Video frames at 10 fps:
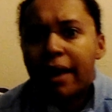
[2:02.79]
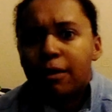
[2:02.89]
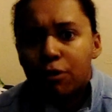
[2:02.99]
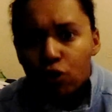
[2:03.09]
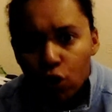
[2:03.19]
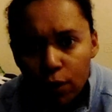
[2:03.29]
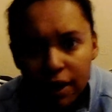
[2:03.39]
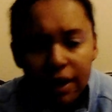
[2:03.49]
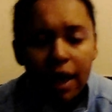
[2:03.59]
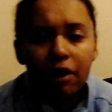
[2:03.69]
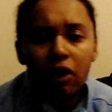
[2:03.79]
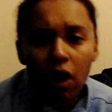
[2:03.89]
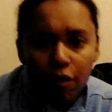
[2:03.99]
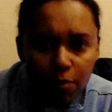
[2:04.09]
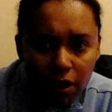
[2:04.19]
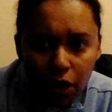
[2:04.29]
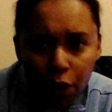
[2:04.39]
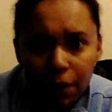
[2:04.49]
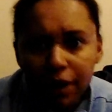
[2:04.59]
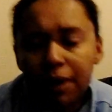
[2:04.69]
how you've been doing, how your life's been
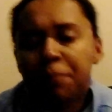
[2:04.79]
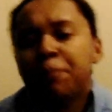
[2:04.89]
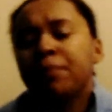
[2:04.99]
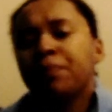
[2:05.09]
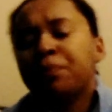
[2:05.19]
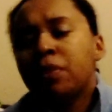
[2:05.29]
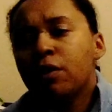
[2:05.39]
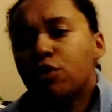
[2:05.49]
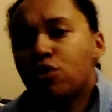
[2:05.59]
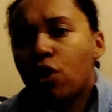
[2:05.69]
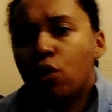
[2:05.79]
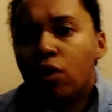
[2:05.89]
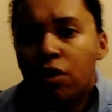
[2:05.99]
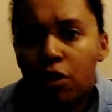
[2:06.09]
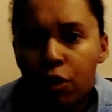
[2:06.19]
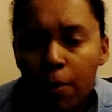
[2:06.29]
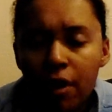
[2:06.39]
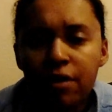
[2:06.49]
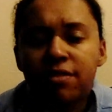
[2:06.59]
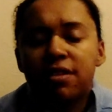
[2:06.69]
going. So the
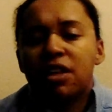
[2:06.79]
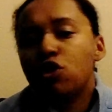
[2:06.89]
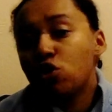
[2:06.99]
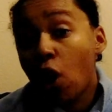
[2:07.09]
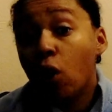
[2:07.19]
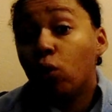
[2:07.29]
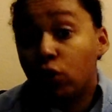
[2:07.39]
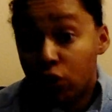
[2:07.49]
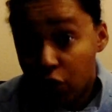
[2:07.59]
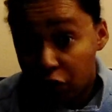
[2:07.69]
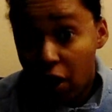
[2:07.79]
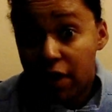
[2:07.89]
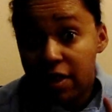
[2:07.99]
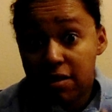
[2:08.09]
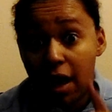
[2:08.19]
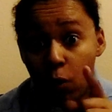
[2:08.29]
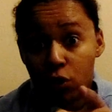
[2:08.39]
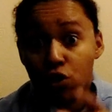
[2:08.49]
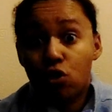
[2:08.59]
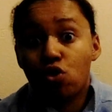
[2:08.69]
person is told, and you find this out
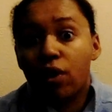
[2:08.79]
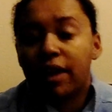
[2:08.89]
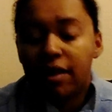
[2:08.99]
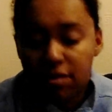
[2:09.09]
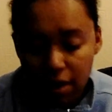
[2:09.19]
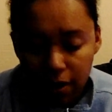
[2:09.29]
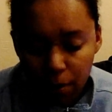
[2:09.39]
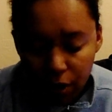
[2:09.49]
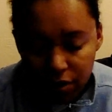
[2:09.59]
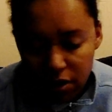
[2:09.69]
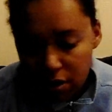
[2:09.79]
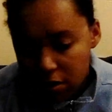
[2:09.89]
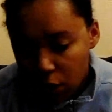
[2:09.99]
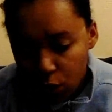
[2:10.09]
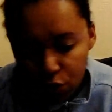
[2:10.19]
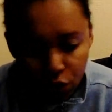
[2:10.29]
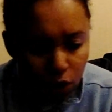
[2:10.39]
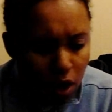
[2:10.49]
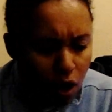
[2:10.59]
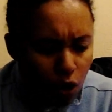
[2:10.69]
once you join ACN, the person is told
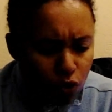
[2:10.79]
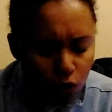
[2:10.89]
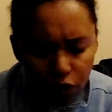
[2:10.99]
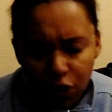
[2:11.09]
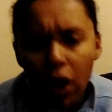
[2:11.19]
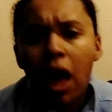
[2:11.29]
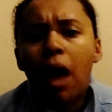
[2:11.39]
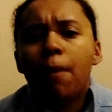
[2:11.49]
to sort of, you know,